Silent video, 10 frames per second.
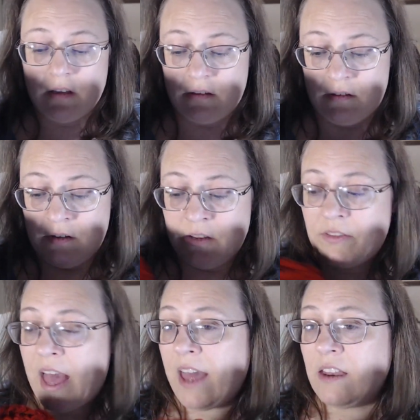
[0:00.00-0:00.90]

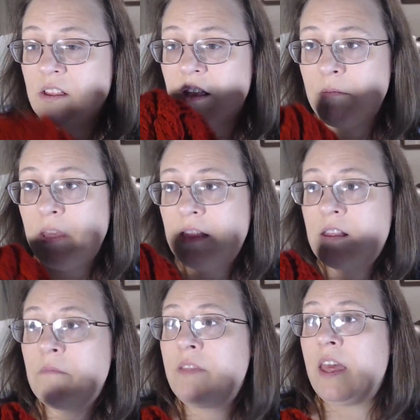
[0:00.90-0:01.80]
That is going to be
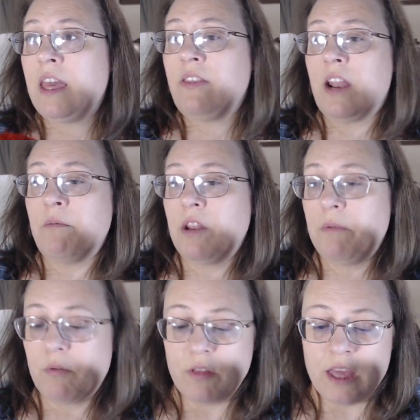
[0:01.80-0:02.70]
something that I'm going to
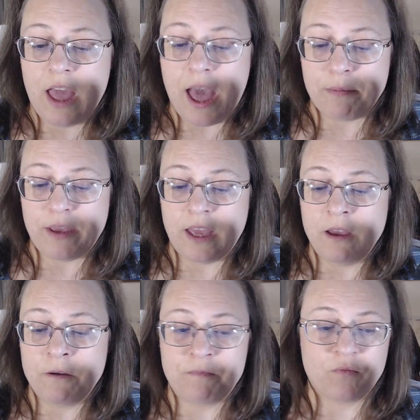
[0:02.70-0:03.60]
be really happy
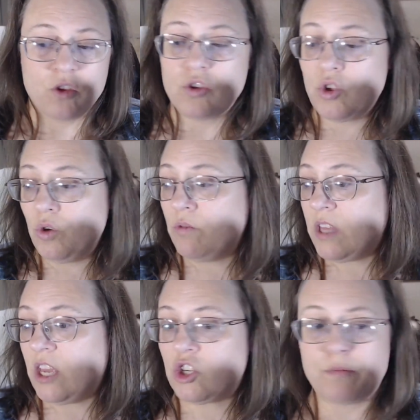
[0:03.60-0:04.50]
to
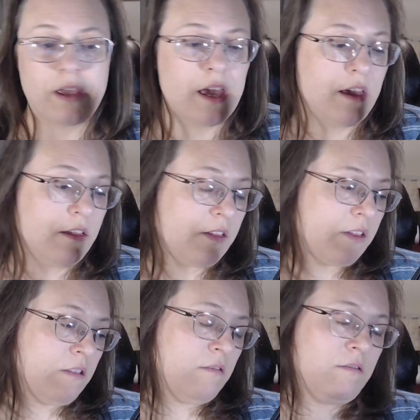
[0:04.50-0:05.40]
teach
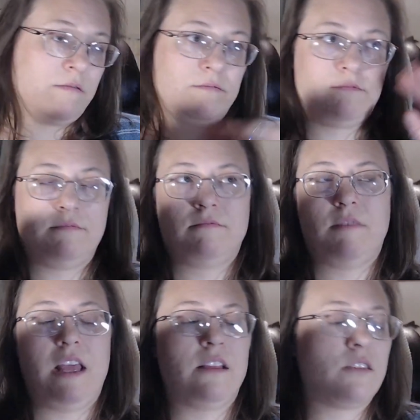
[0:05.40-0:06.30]
because
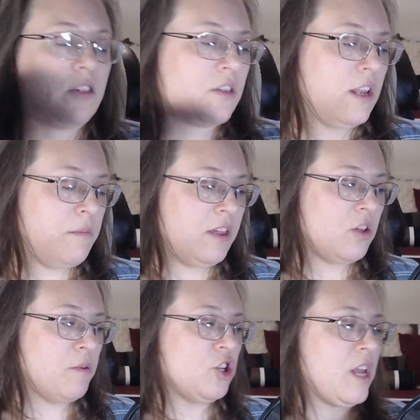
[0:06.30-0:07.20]
it's just going to be
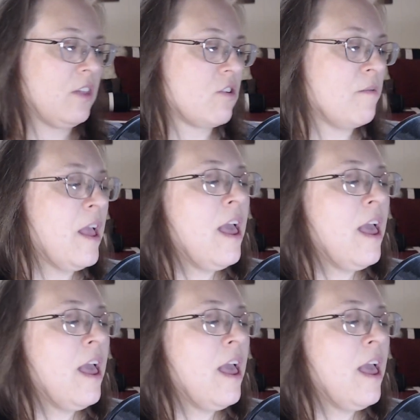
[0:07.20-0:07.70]
so much nicer.